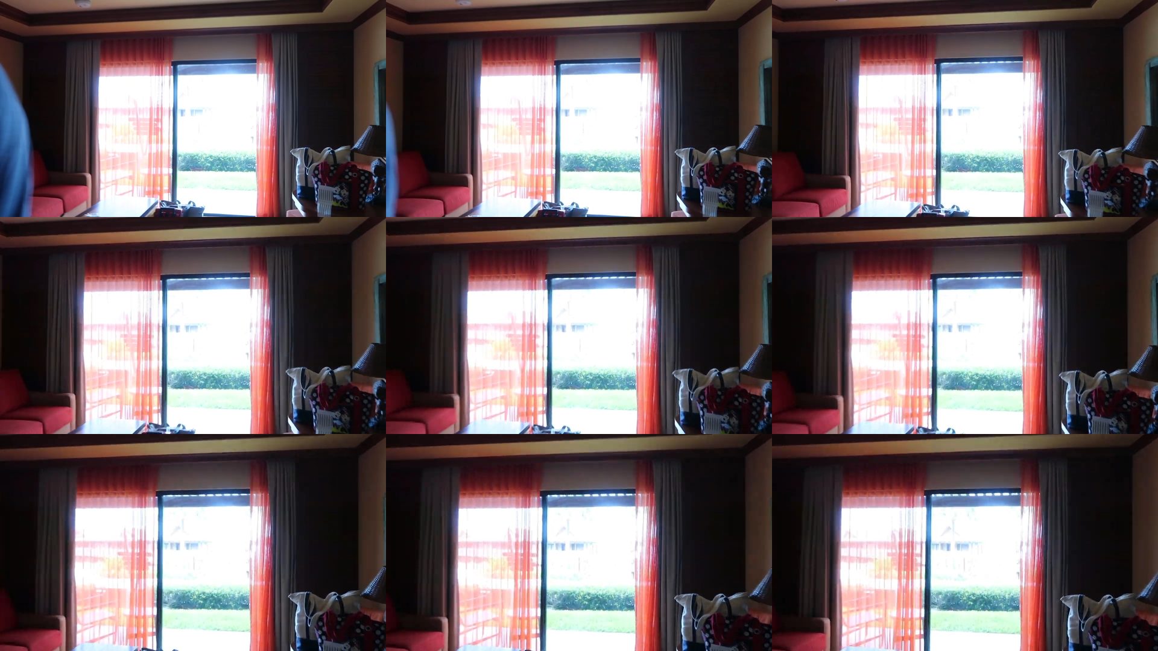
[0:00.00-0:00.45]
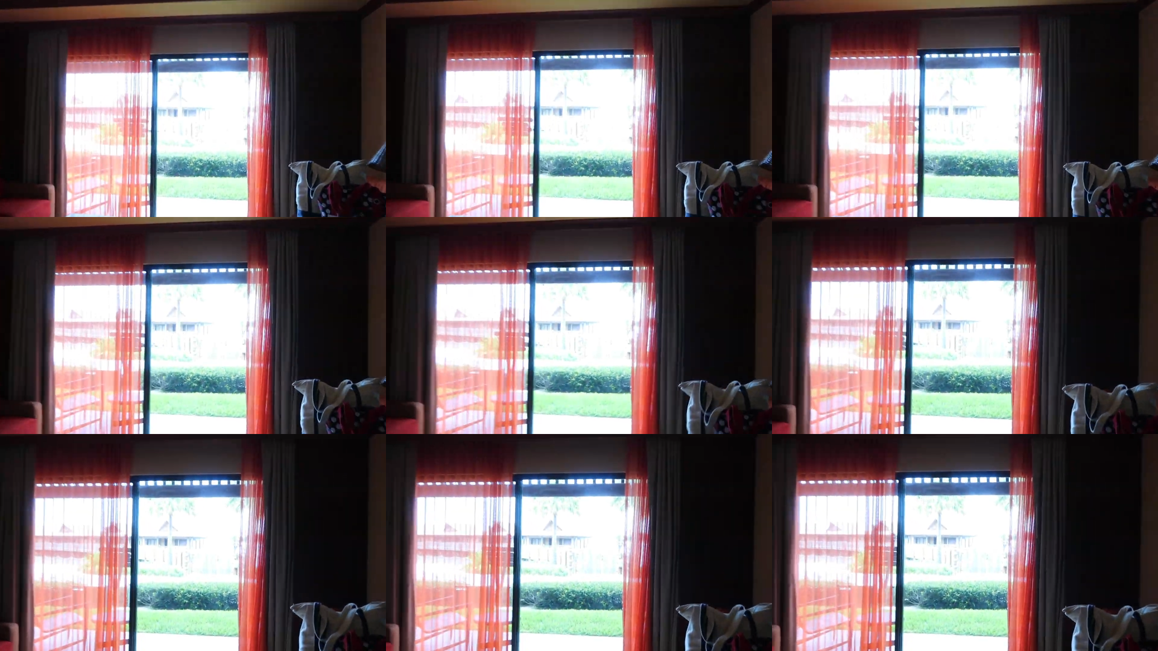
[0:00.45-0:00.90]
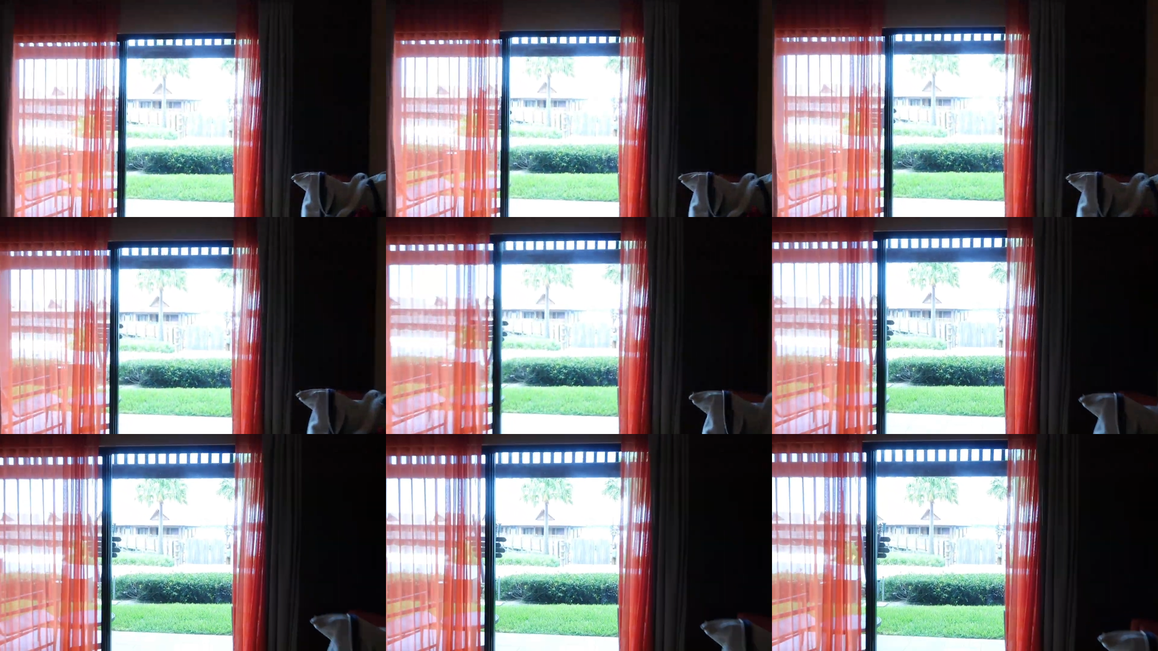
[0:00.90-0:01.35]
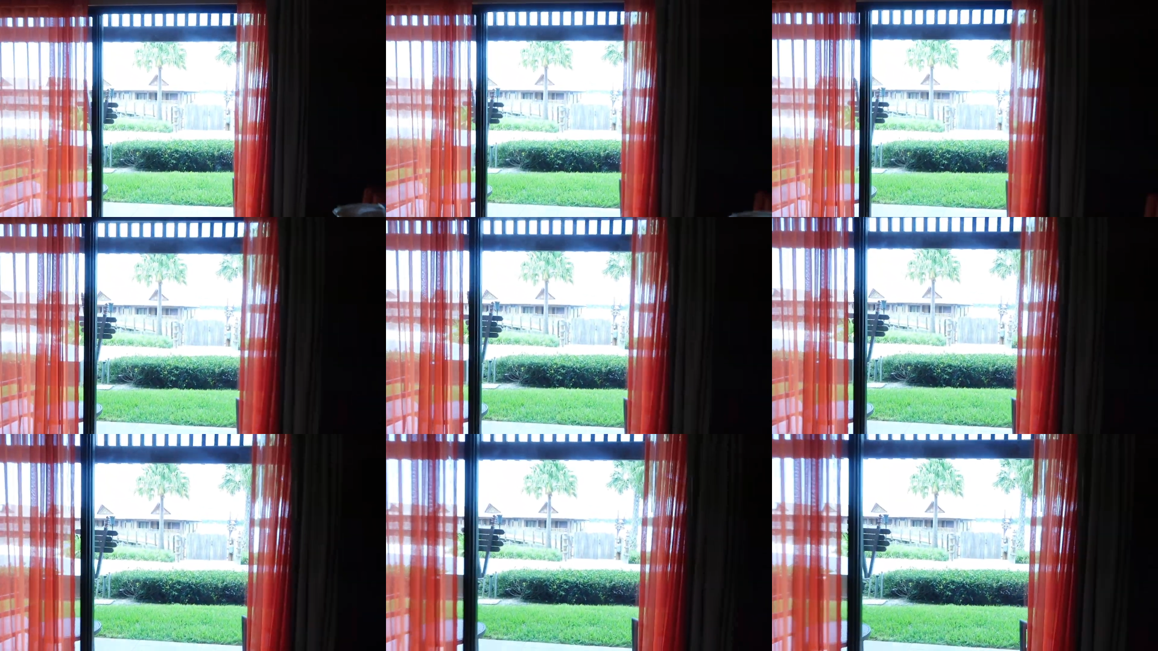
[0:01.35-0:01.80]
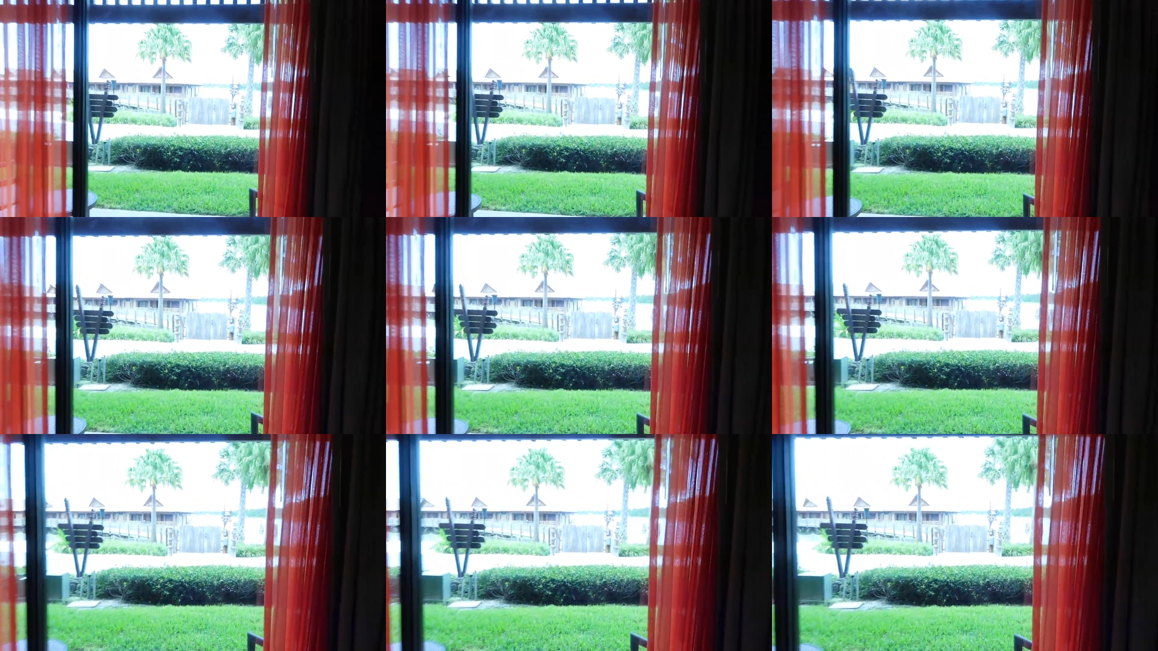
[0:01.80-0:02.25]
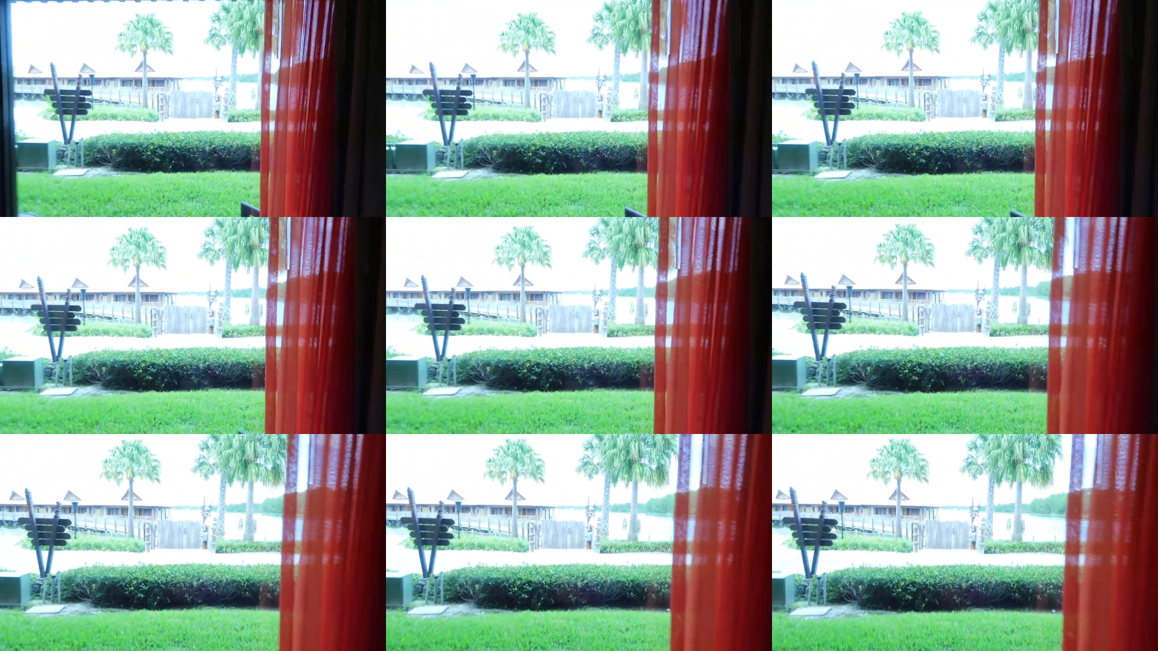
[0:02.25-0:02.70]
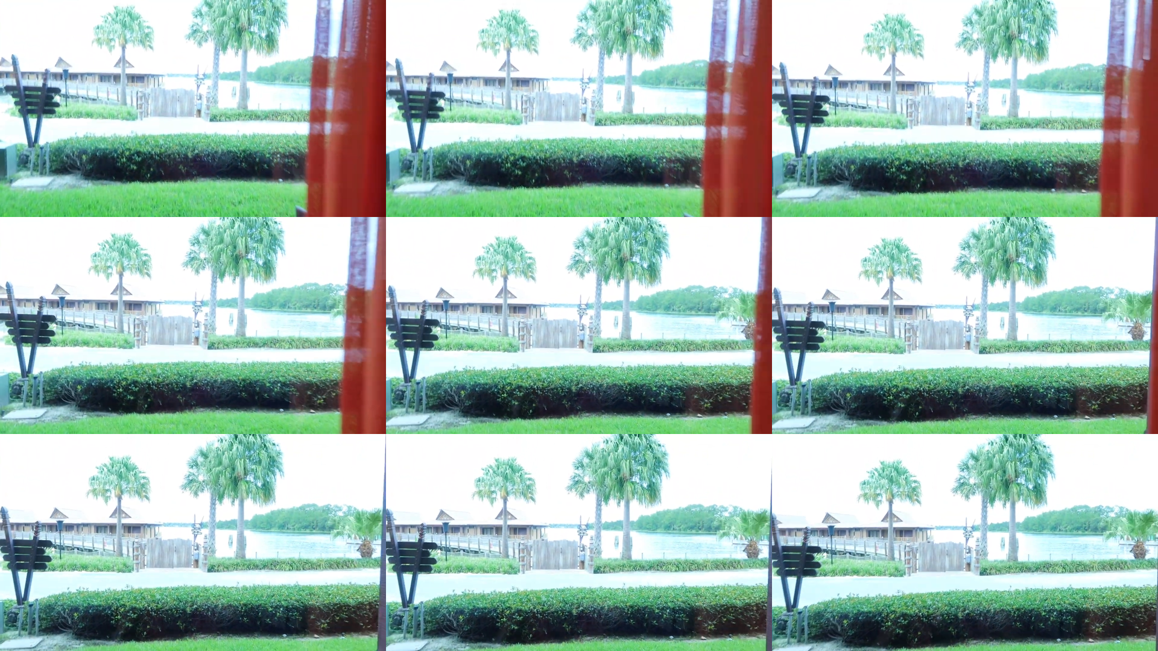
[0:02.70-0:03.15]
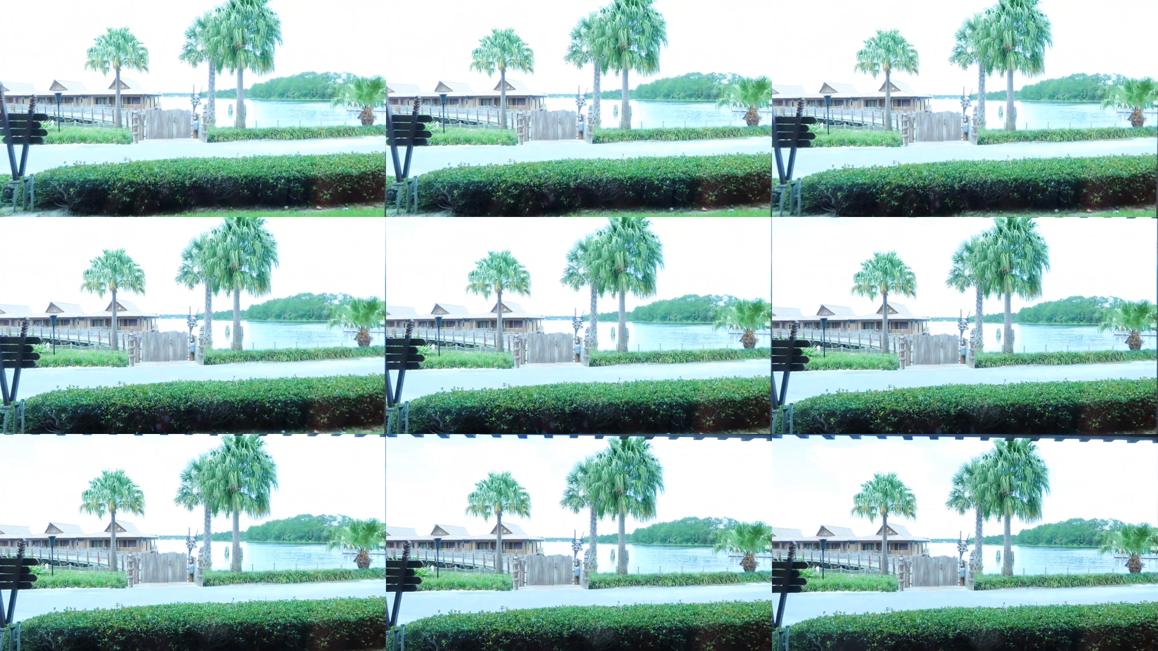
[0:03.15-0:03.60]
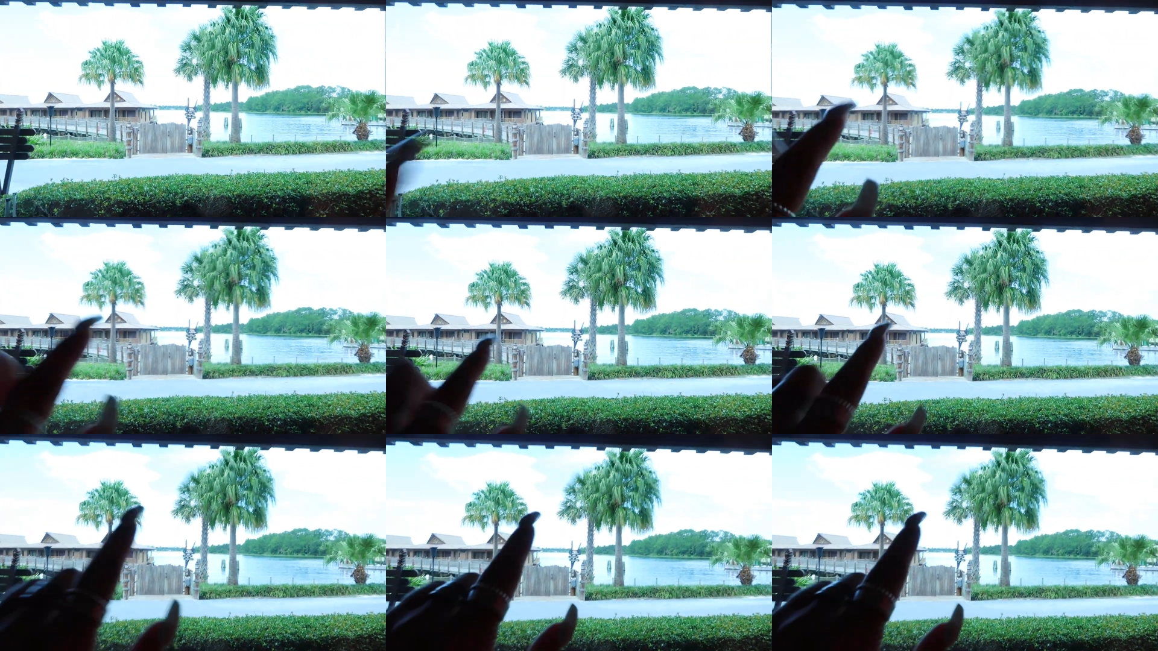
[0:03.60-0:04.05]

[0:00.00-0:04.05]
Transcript: No face is visible, so there are no lips to read.